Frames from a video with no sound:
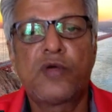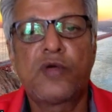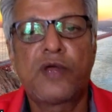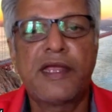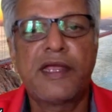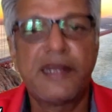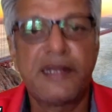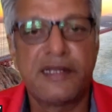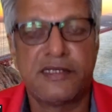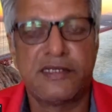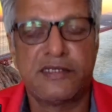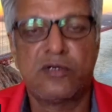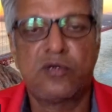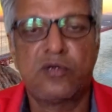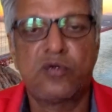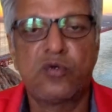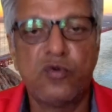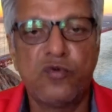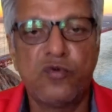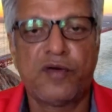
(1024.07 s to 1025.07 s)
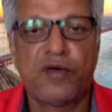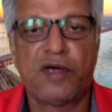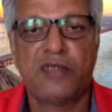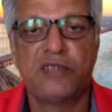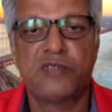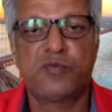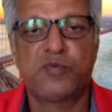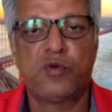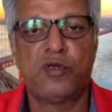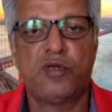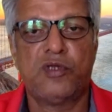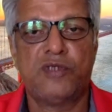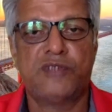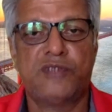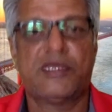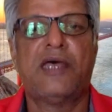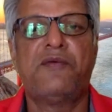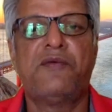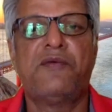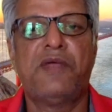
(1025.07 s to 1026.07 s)
cricketers or two fast bowlers
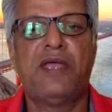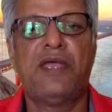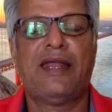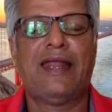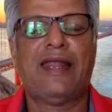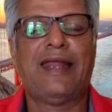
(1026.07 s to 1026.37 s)
having